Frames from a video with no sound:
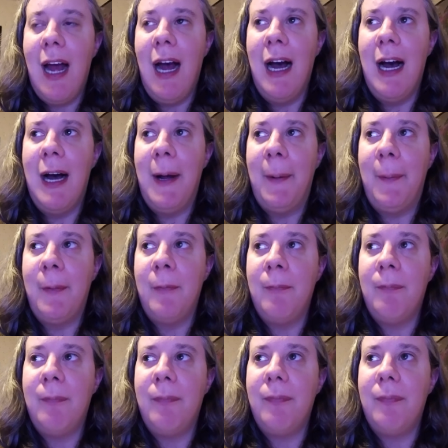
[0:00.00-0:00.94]

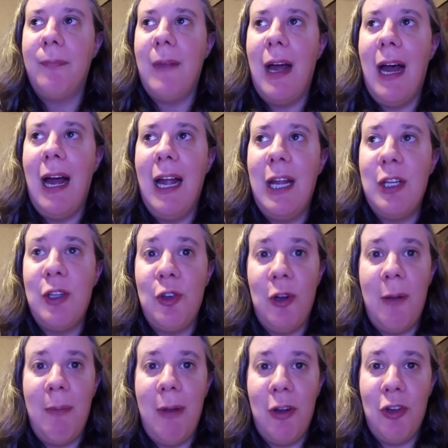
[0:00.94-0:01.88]
I
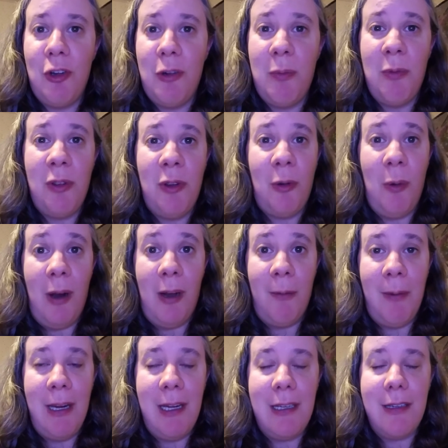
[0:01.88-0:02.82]
enjoy mushrooms quite a
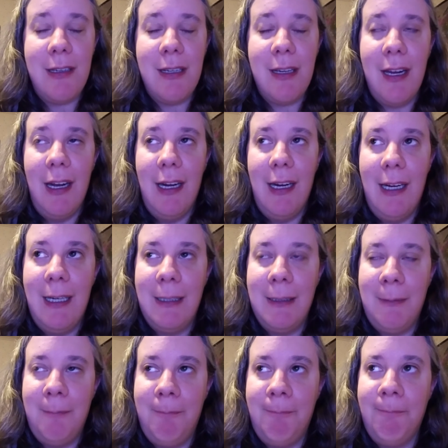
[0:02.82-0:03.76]
bit.
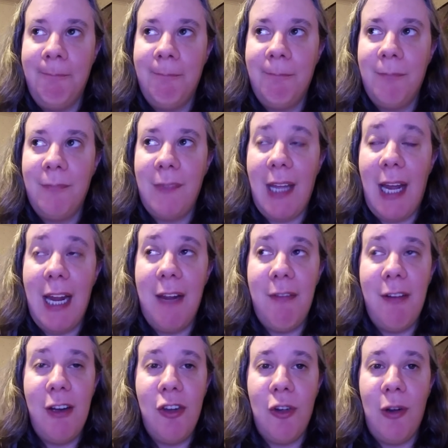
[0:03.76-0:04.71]
I
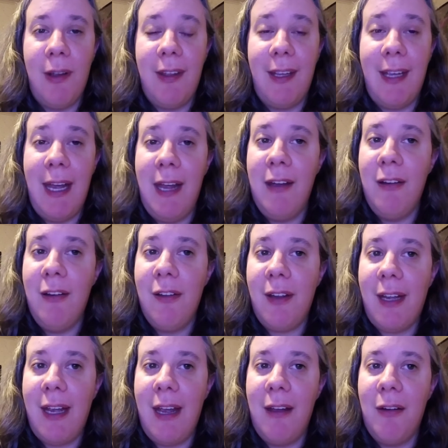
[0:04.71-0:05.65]
even enjoyed the kale.
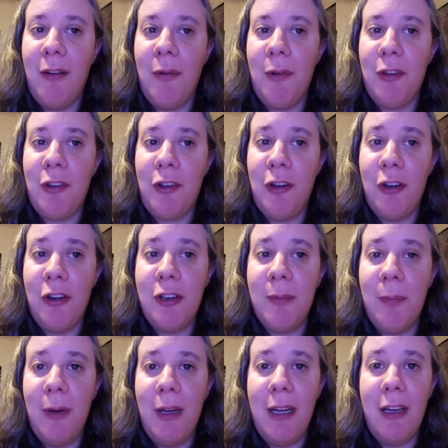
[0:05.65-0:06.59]
The kale was
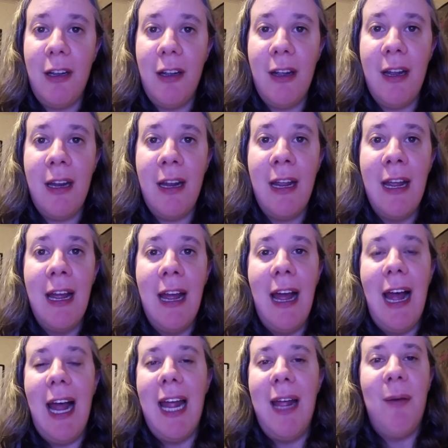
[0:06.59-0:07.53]
cooked pretty good.
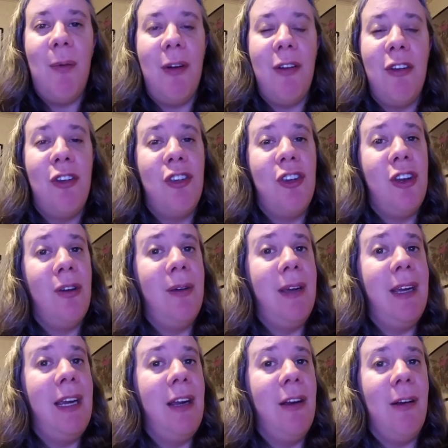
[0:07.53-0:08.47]
It wasn't
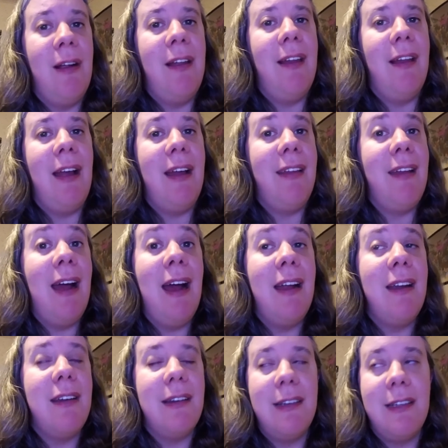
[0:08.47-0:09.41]
chewy or anything like
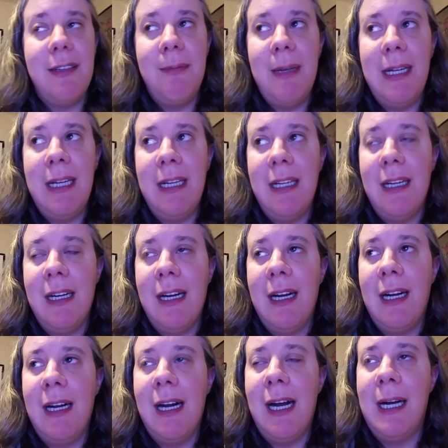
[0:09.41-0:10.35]
that to me.
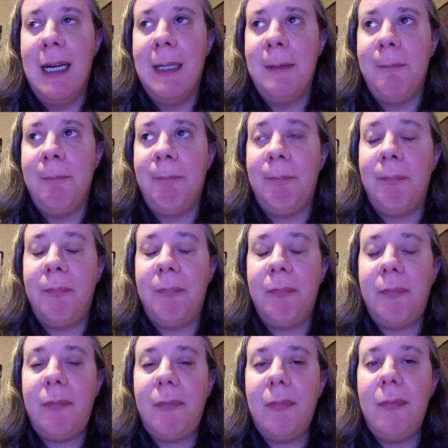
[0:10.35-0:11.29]

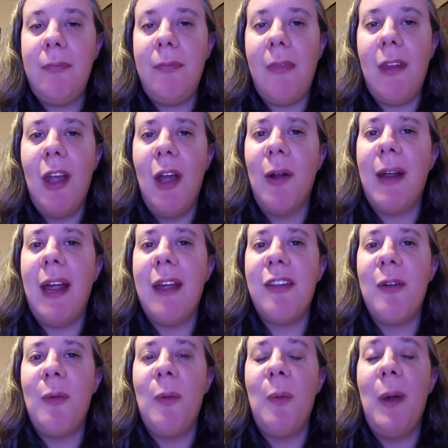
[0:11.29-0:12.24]
Okay,
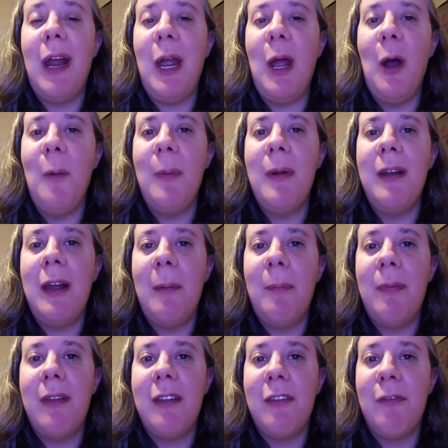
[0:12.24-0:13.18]
so when I opened
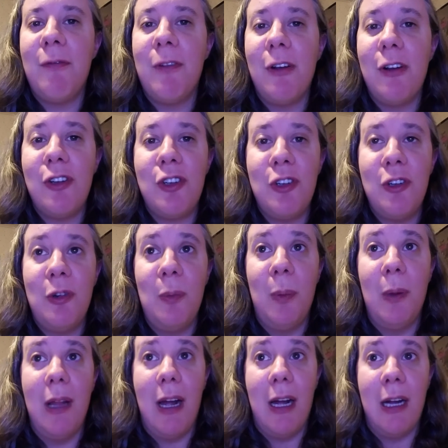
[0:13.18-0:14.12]
up this Verjus
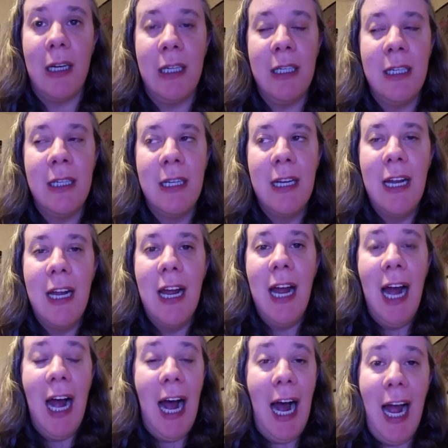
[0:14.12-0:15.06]
Blanc,
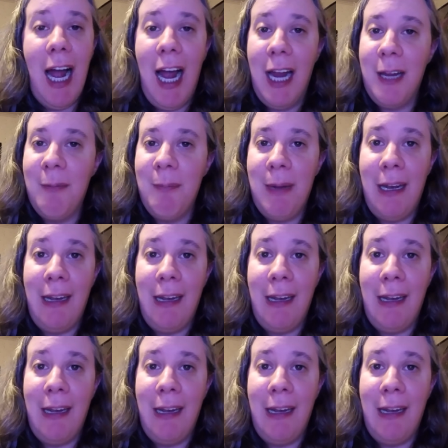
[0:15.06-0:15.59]
I